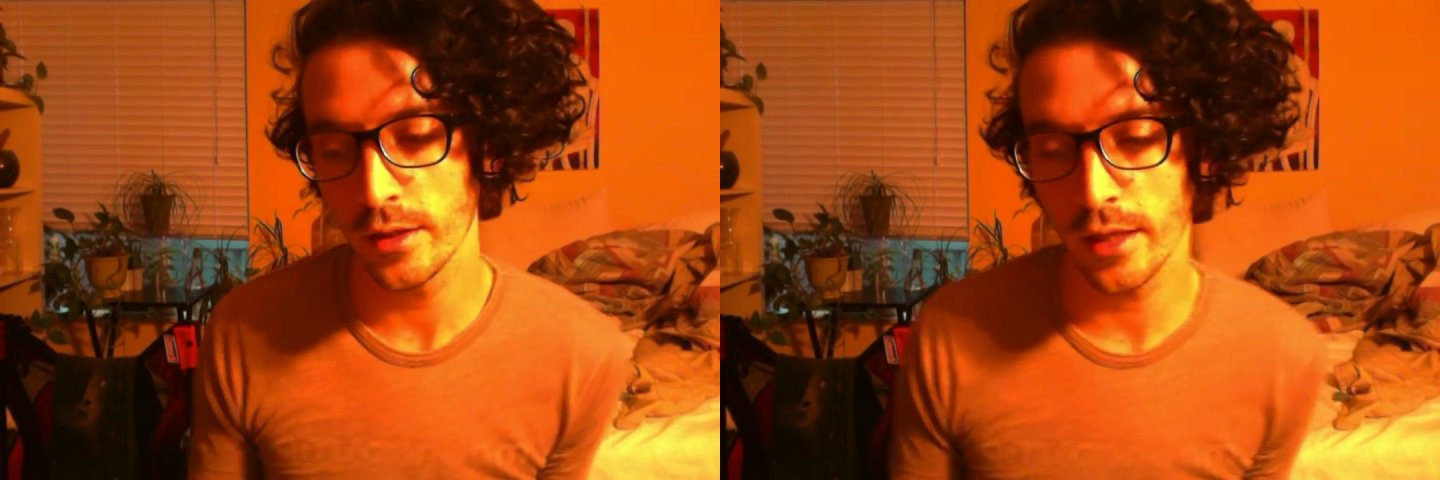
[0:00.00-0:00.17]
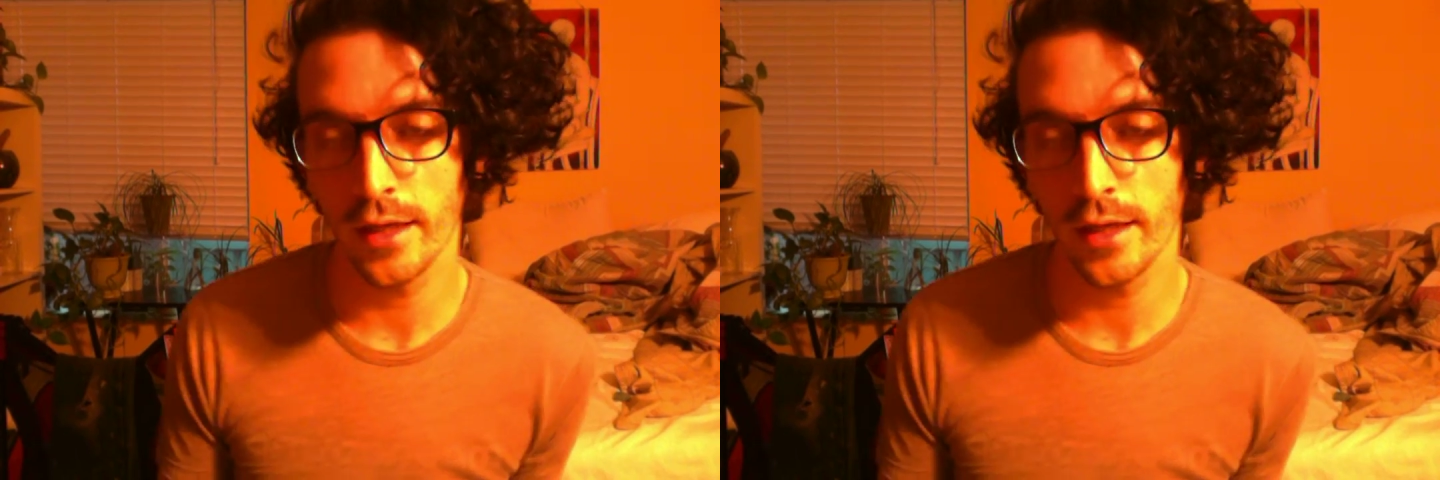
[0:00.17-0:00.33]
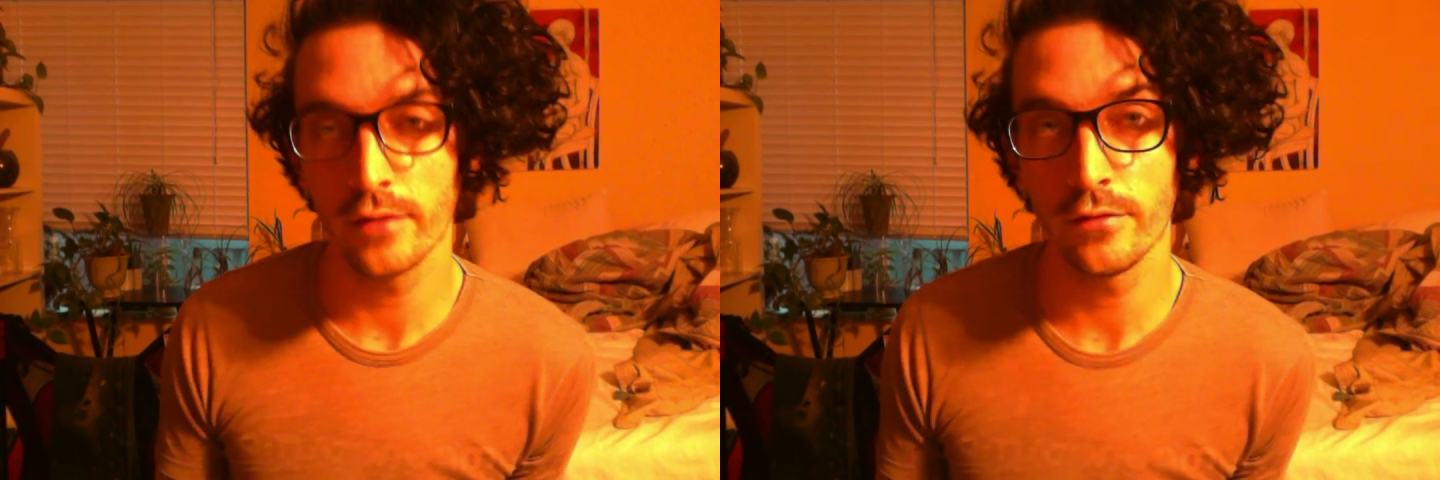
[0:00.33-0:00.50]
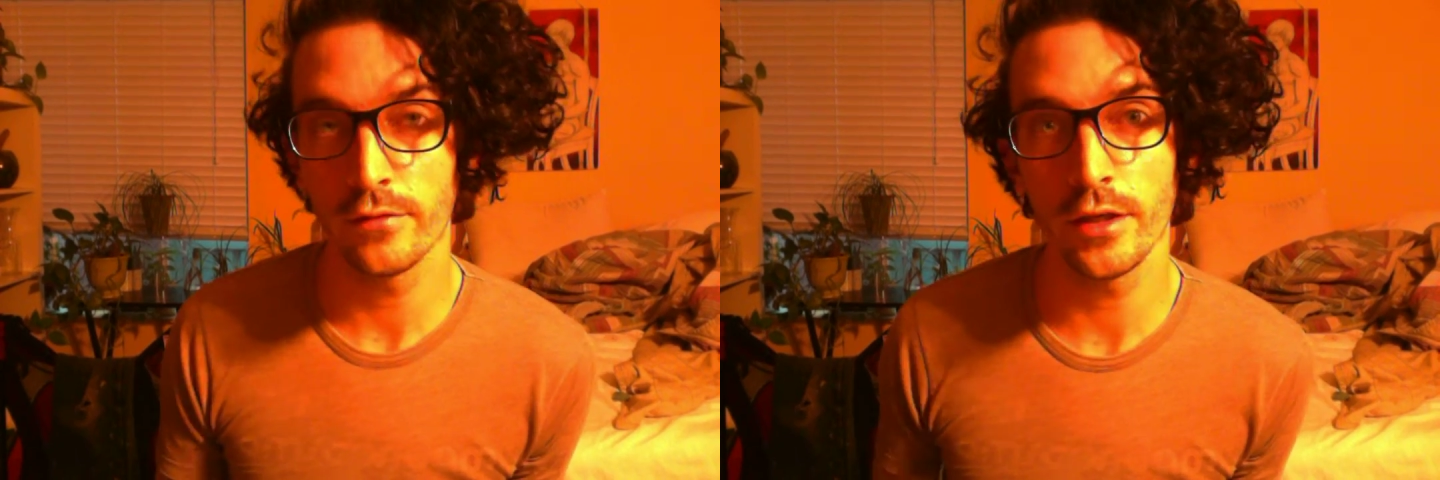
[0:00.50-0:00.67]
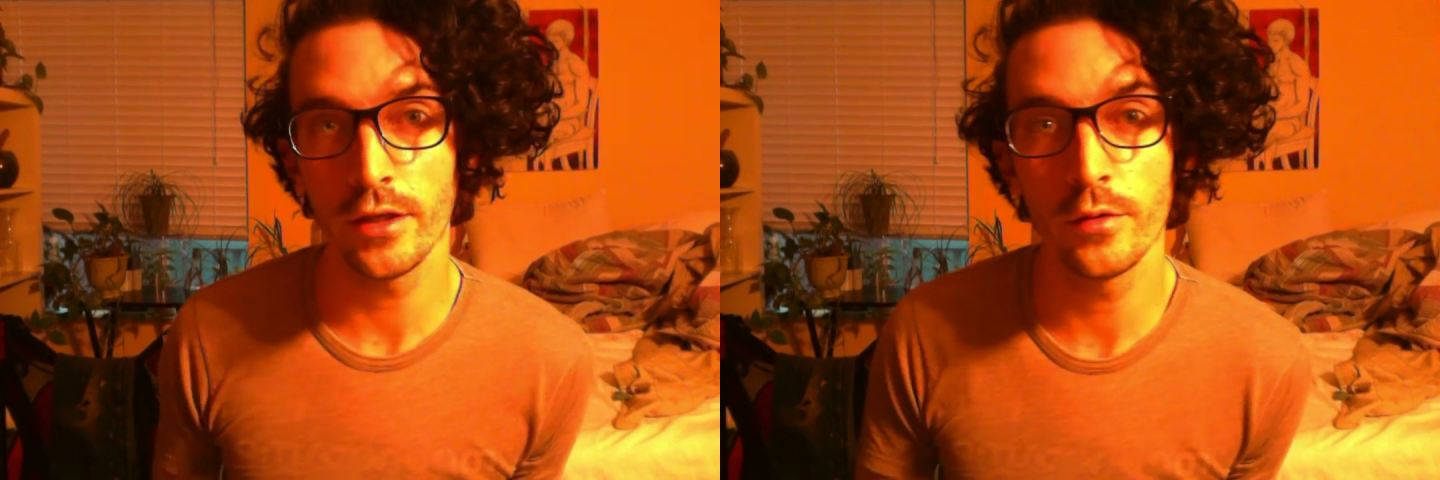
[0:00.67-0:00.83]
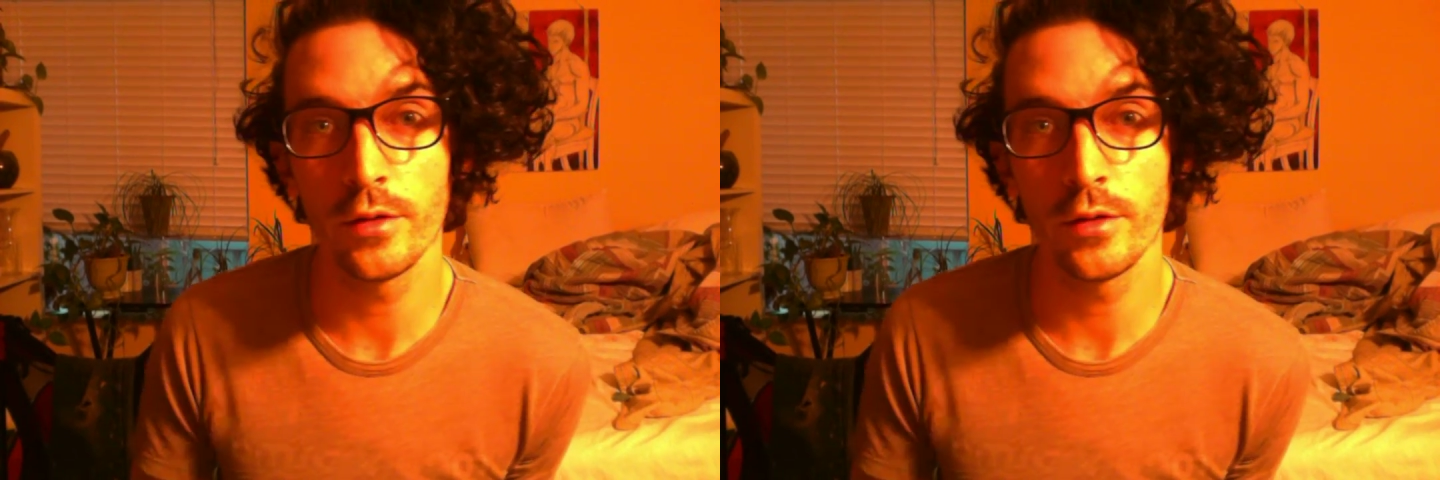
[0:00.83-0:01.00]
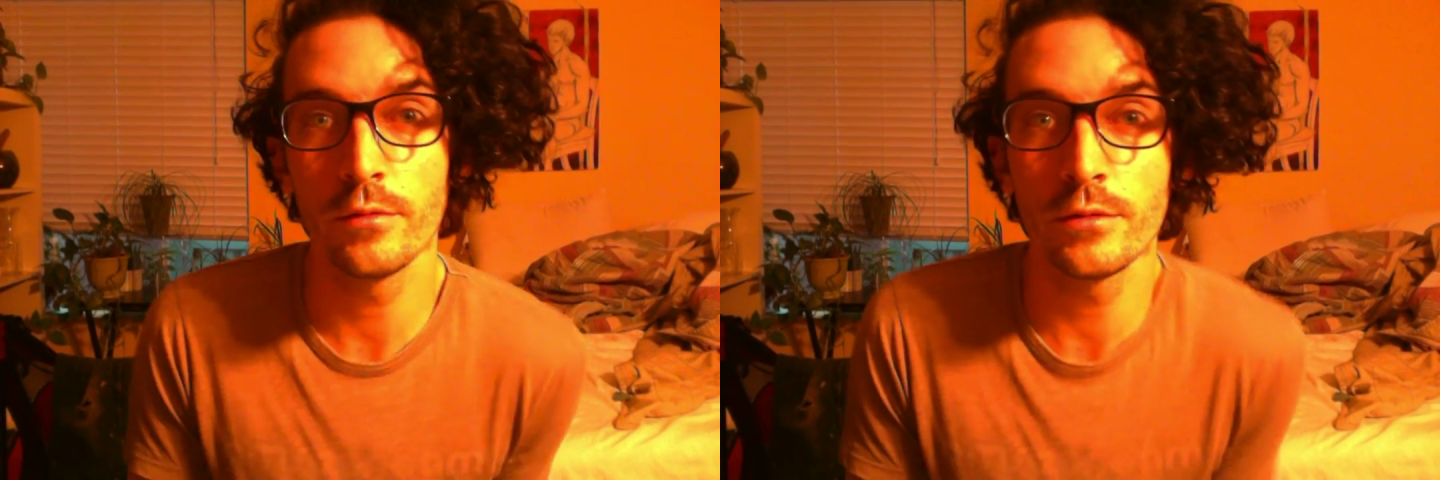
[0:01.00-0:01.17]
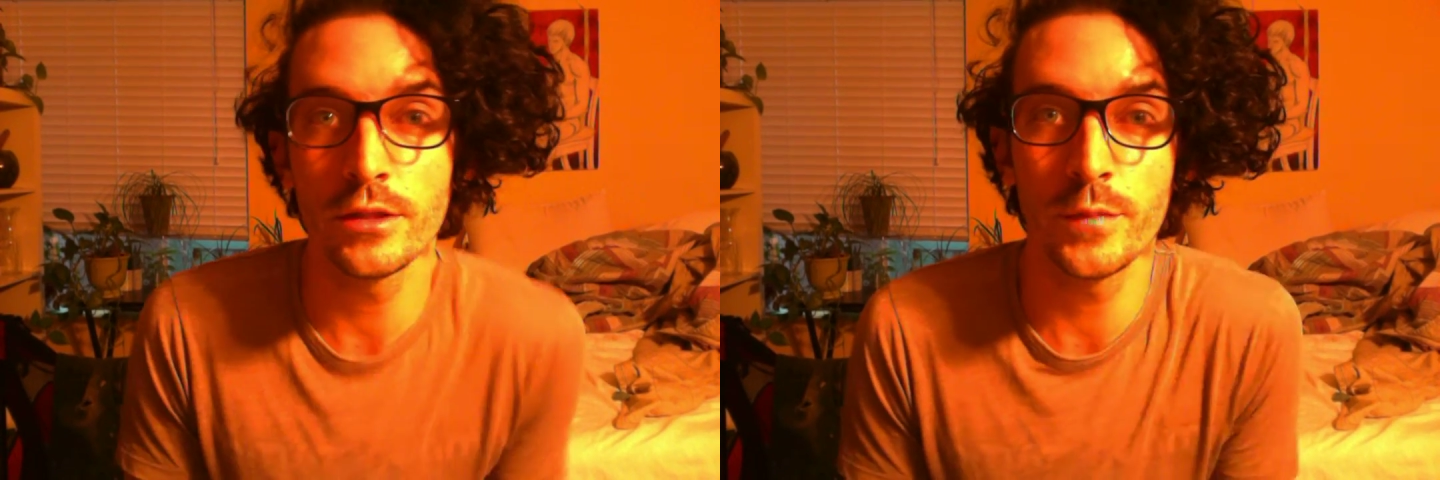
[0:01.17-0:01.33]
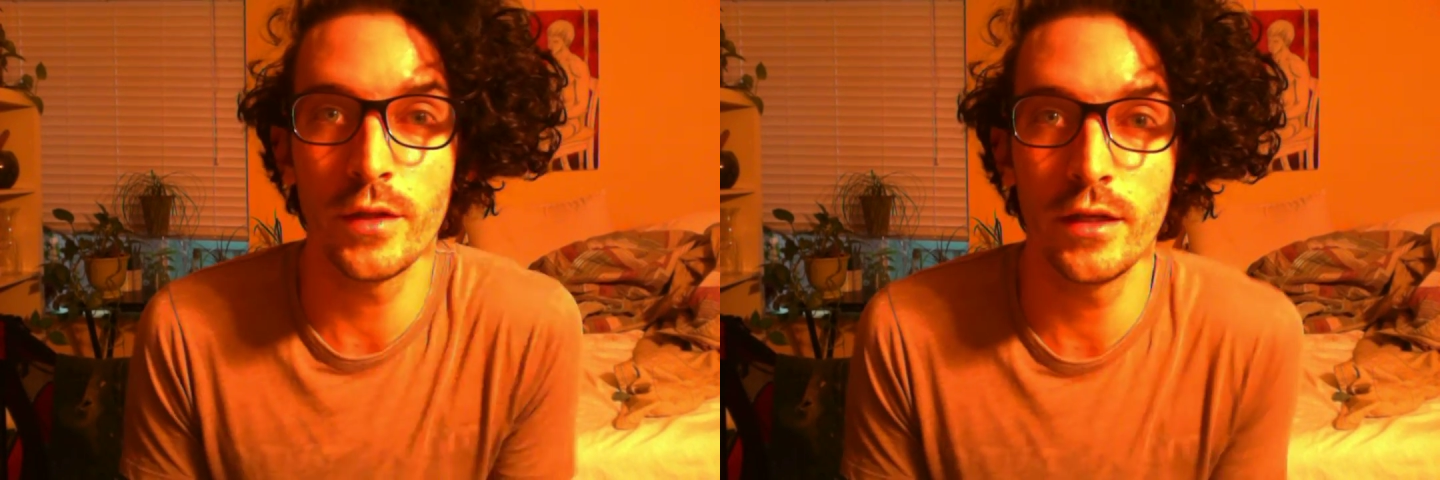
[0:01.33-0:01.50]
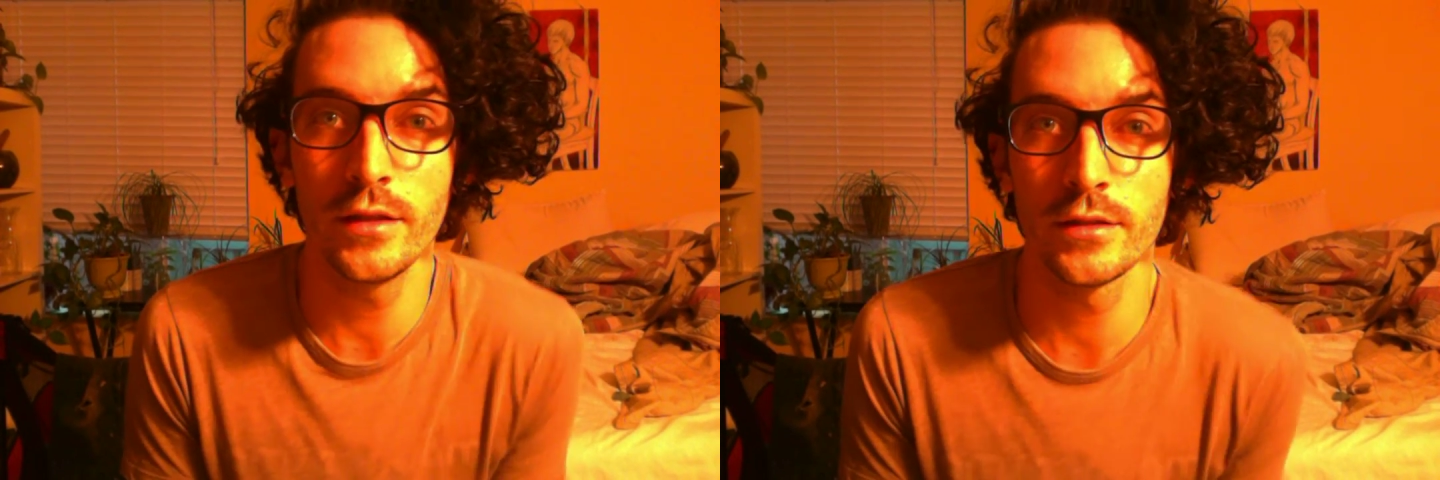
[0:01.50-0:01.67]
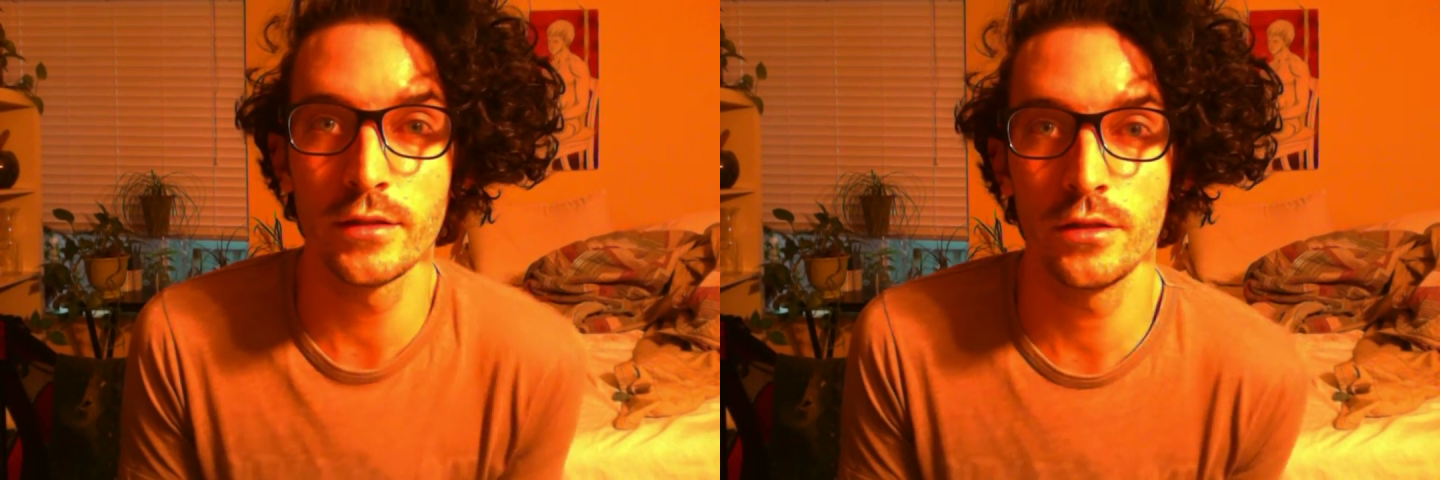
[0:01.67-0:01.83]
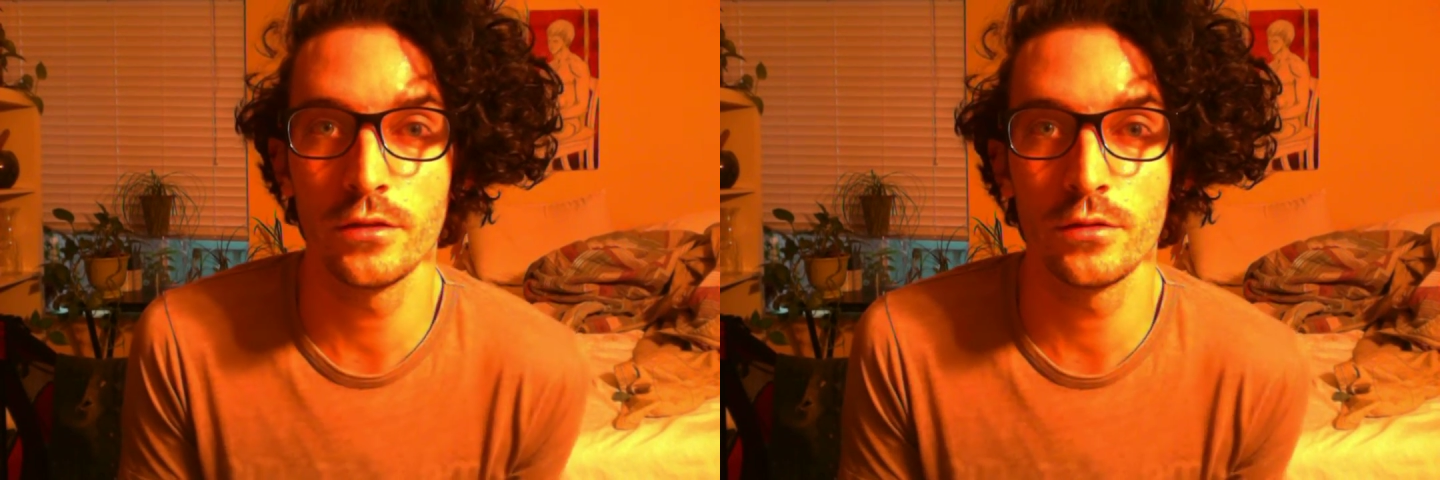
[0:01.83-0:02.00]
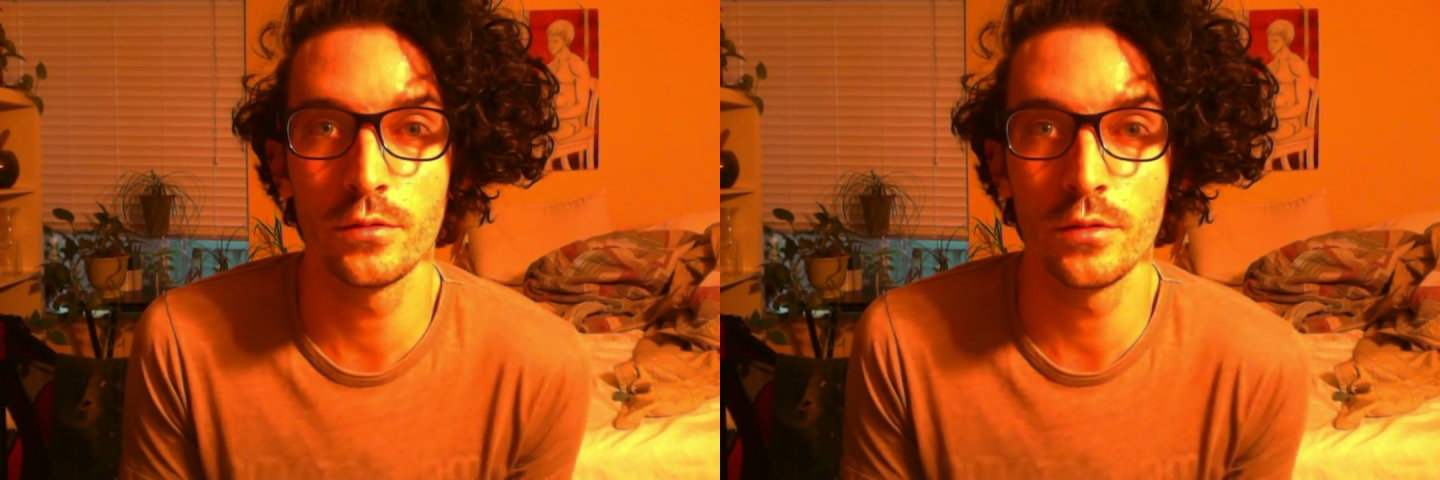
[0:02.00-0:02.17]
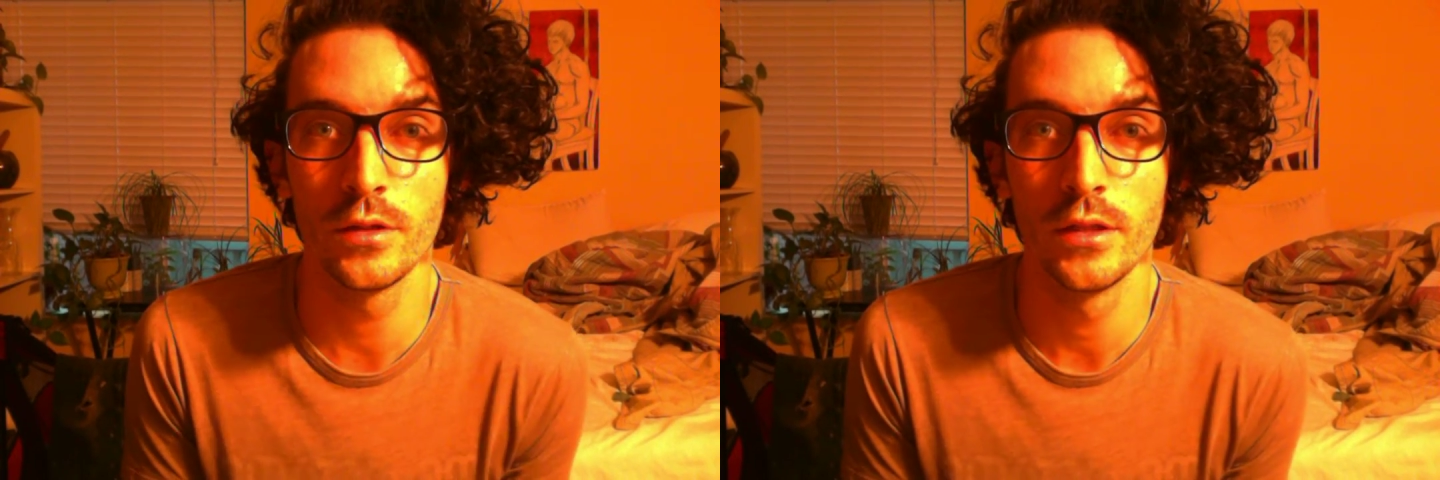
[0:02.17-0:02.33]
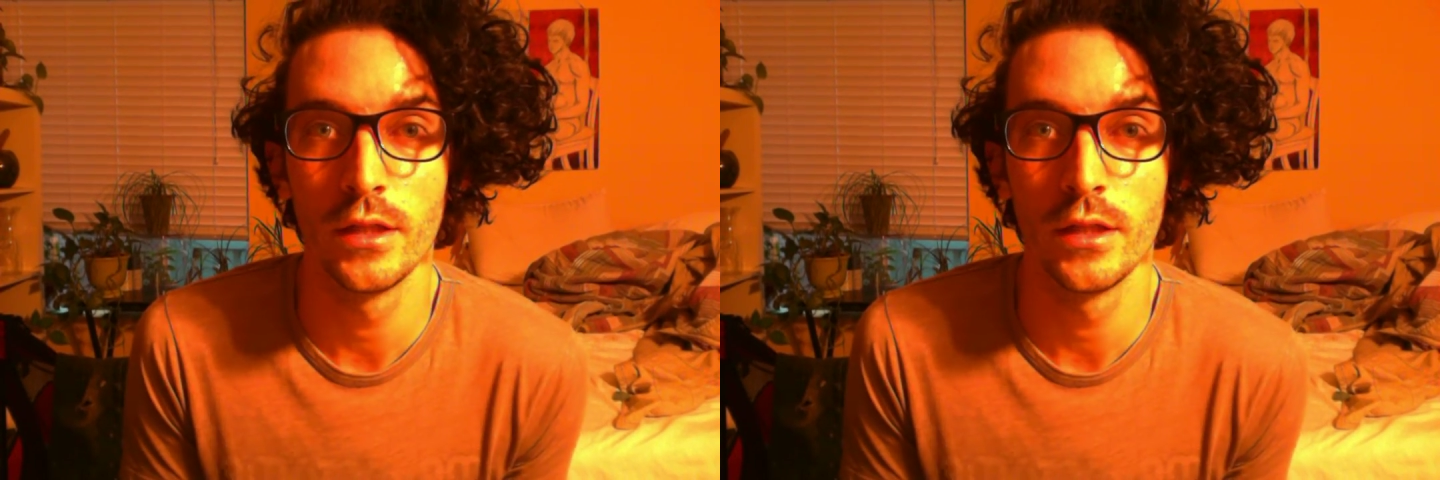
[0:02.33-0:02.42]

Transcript: a video in response to